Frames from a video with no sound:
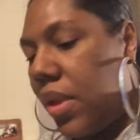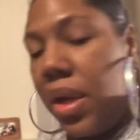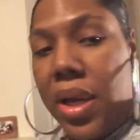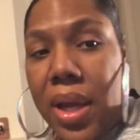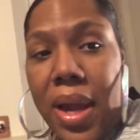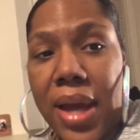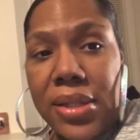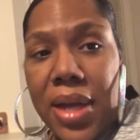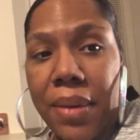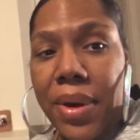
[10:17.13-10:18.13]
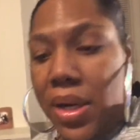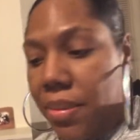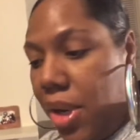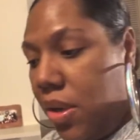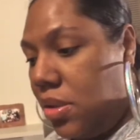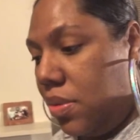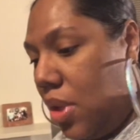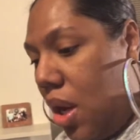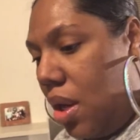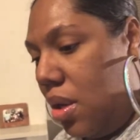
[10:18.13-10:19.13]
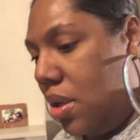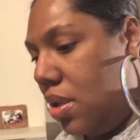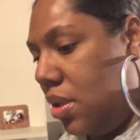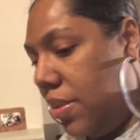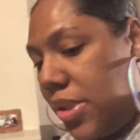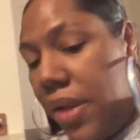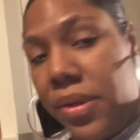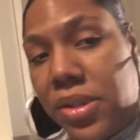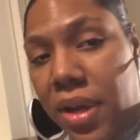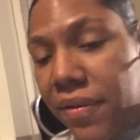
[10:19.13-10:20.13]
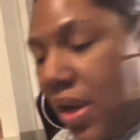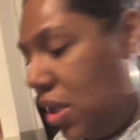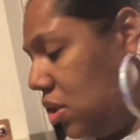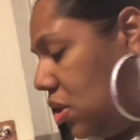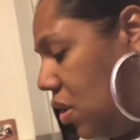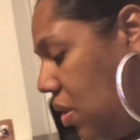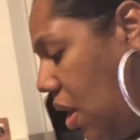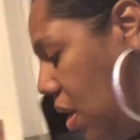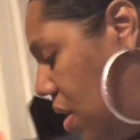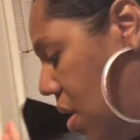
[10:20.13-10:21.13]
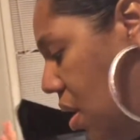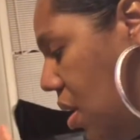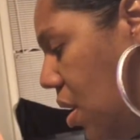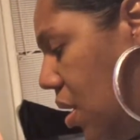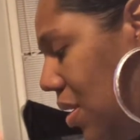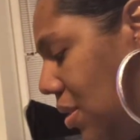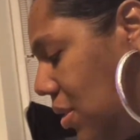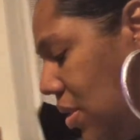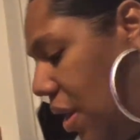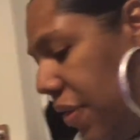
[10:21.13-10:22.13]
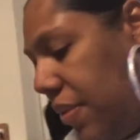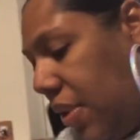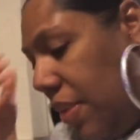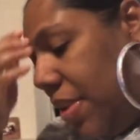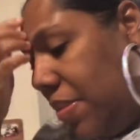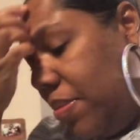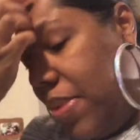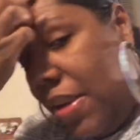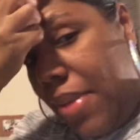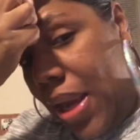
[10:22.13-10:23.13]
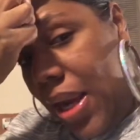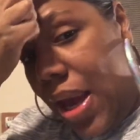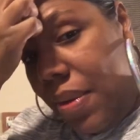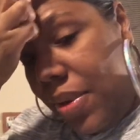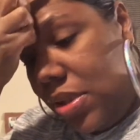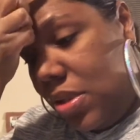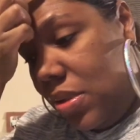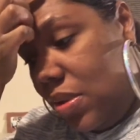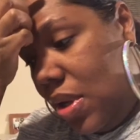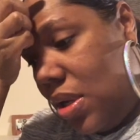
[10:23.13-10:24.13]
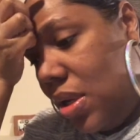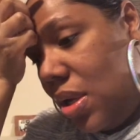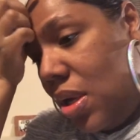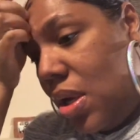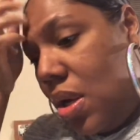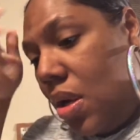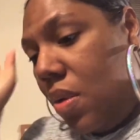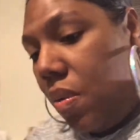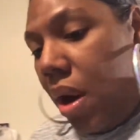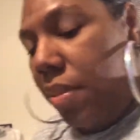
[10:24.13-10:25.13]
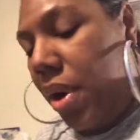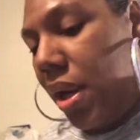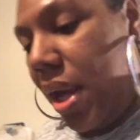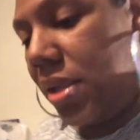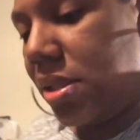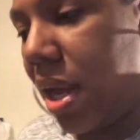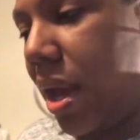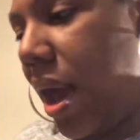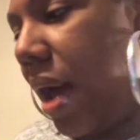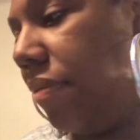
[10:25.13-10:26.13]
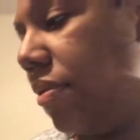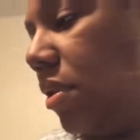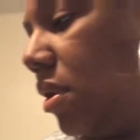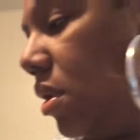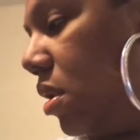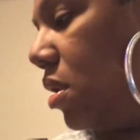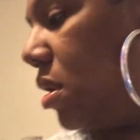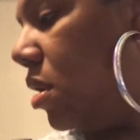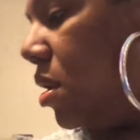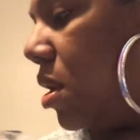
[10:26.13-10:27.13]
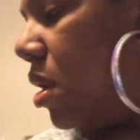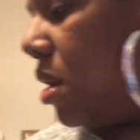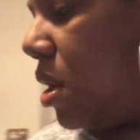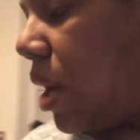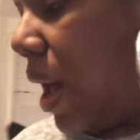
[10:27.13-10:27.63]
yeah, last night when I did my grocery haul, there was other stuff I didn't show y'all. This is nothing really, but Big Manny had went to Walmart last night after I